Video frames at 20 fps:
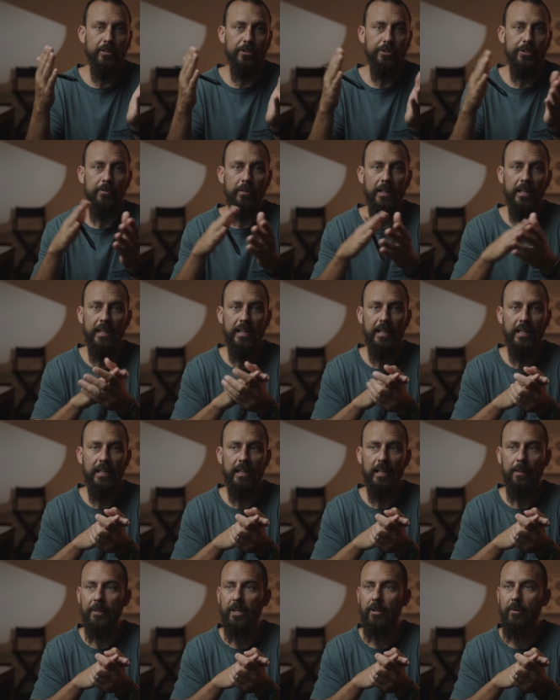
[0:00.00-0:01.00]
on a shoot and
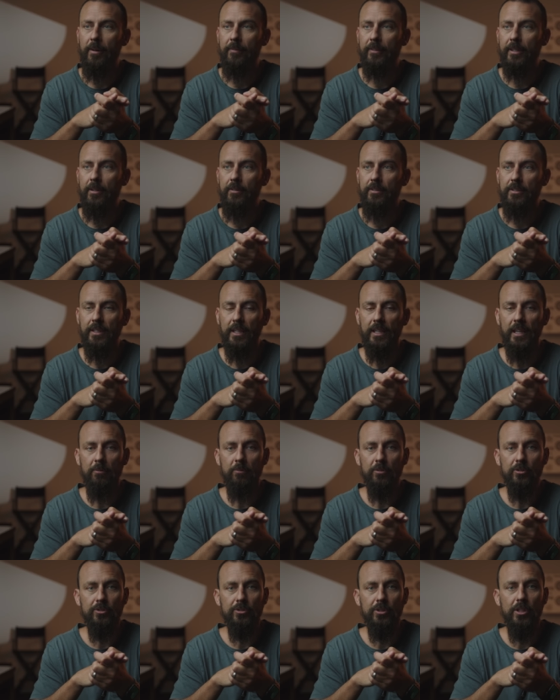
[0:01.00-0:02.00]
let me know how it goes, and
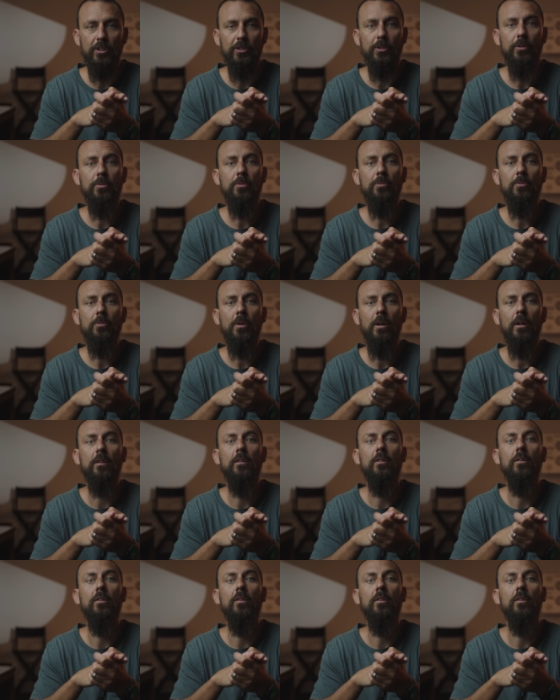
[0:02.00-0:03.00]
we'll see you
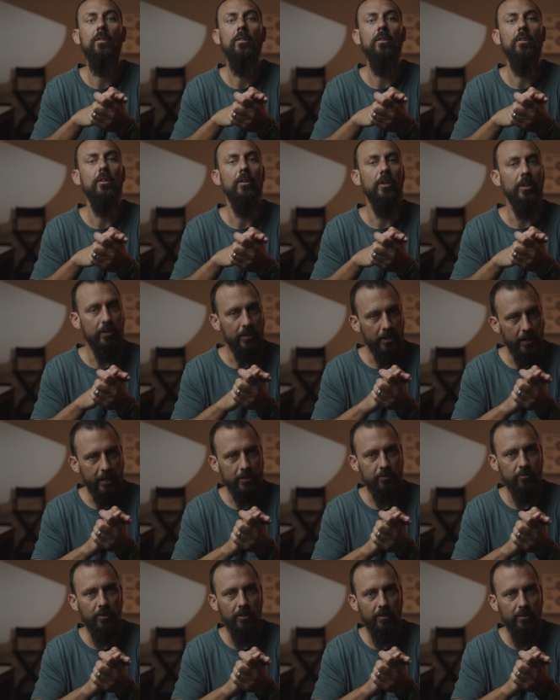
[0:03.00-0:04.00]
in the
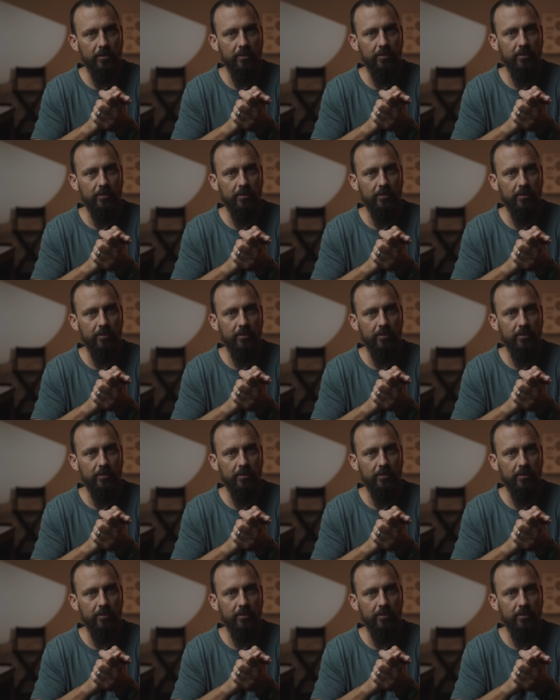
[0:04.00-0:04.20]
next one.